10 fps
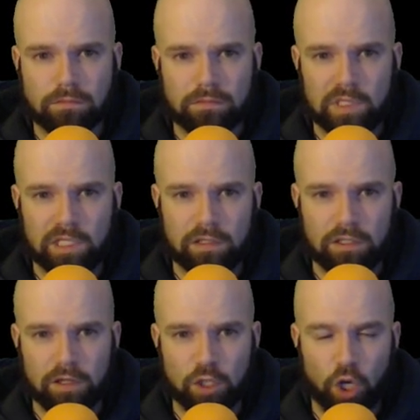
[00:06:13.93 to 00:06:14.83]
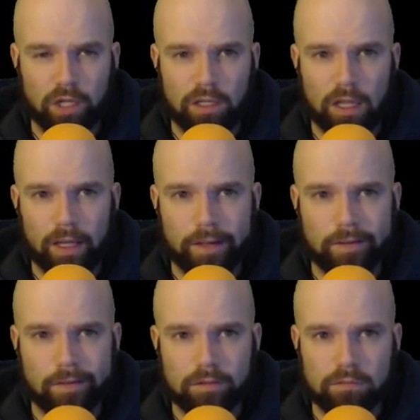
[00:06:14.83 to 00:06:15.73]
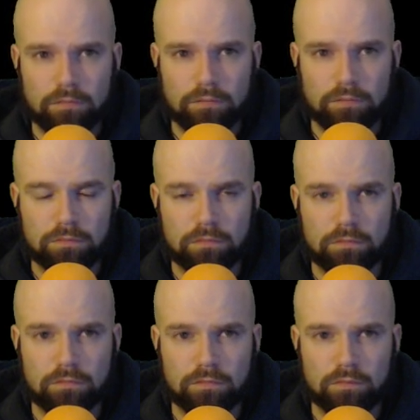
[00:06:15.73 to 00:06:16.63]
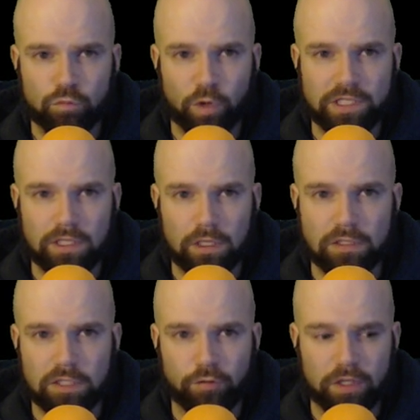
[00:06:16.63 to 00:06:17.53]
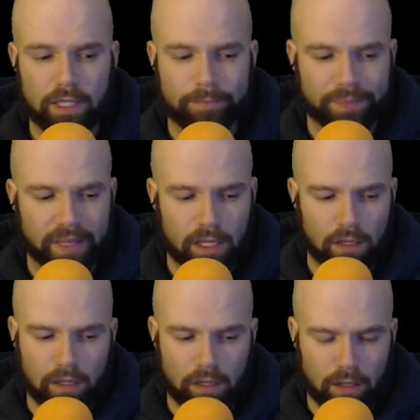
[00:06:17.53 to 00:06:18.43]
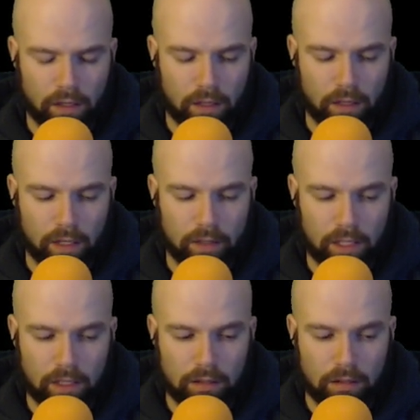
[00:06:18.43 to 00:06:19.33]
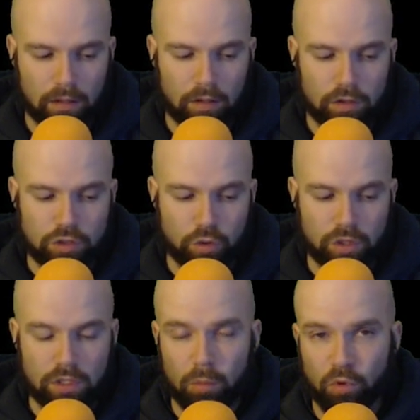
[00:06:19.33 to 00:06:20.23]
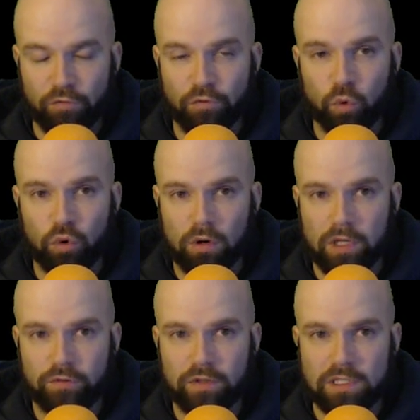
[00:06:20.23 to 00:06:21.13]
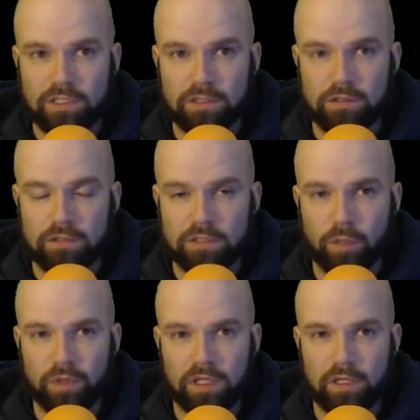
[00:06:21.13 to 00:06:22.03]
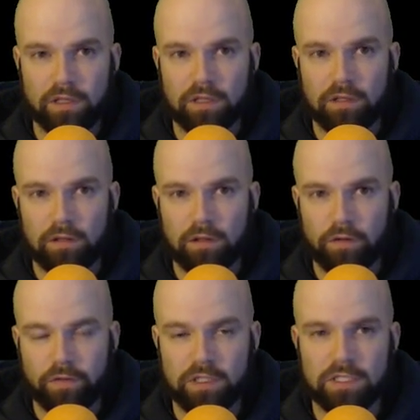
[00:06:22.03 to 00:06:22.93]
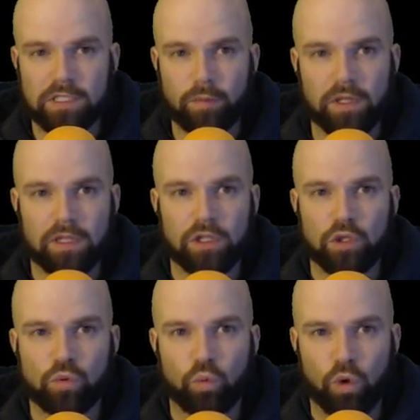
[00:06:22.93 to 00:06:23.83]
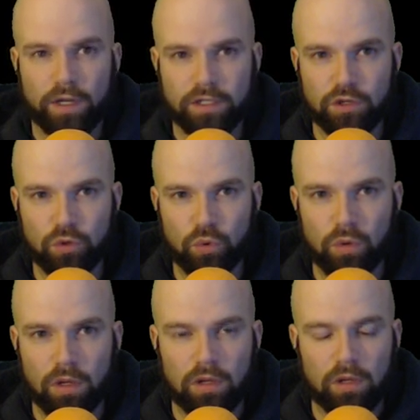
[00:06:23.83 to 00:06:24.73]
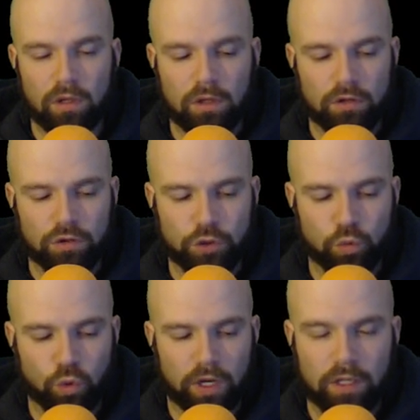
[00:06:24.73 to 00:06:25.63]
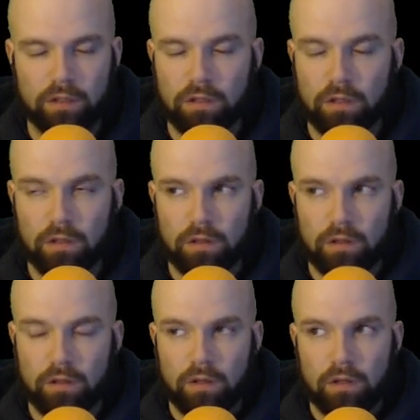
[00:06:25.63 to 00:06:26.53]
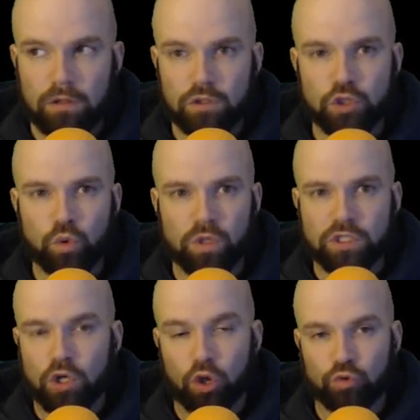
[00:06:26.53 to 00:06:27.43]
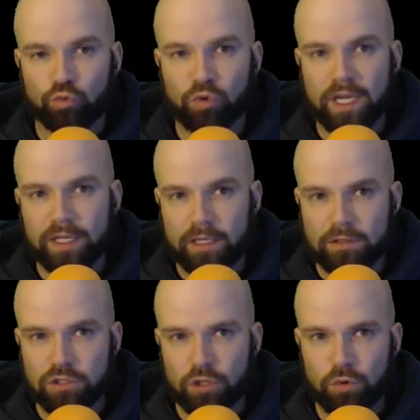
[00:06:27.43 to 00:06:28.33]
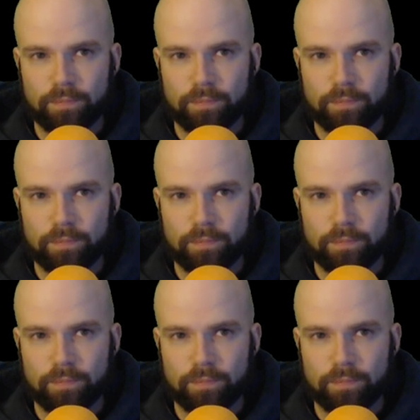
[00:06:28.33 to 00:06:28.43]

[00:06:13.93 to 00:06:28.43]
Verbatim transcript: into the online racing and stuff like that. Uh, and then, so number four, if it's something that, if this is something that you want to do, you want to do what's called rating. So